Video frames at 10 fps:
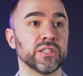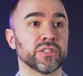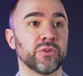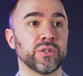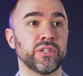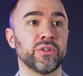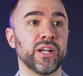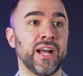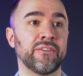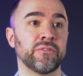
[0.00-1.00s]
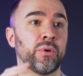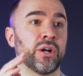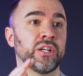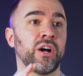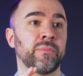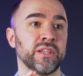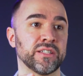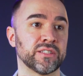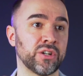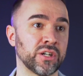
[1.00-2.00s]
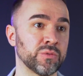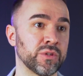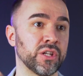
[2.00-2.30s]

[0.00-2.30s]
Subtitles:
So you could have a body copy that starts with